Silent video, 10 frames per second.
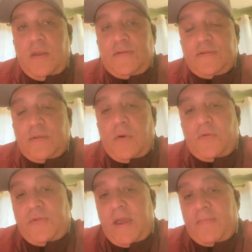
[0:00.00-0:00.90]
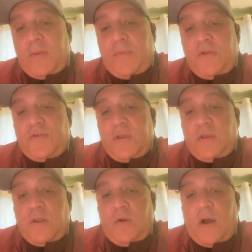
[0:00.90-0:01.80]
This is the most depth of
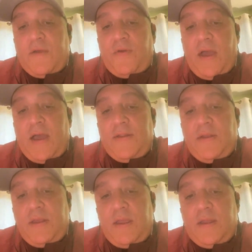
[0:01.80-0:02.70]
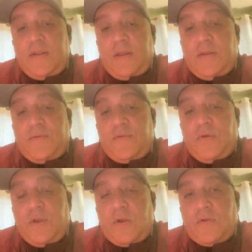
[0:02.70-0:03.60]
pitching you know I've had in in a
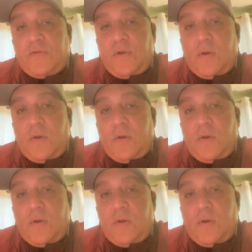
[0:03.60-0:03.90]
few years.